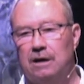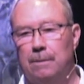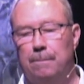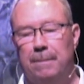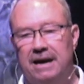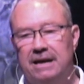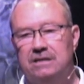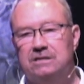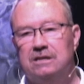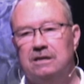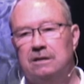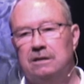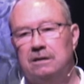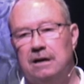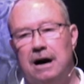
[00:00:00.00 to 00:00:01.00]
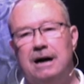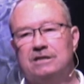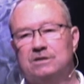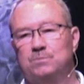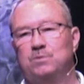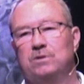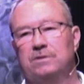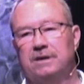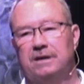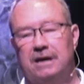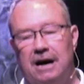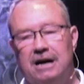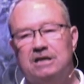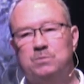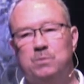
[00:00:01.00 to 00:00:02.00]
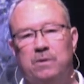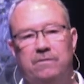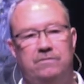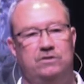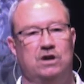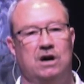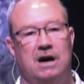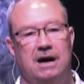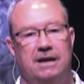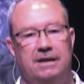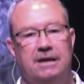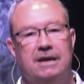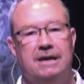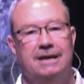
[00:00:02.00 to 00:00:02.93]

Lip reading: amazing gospel, the gospel of John.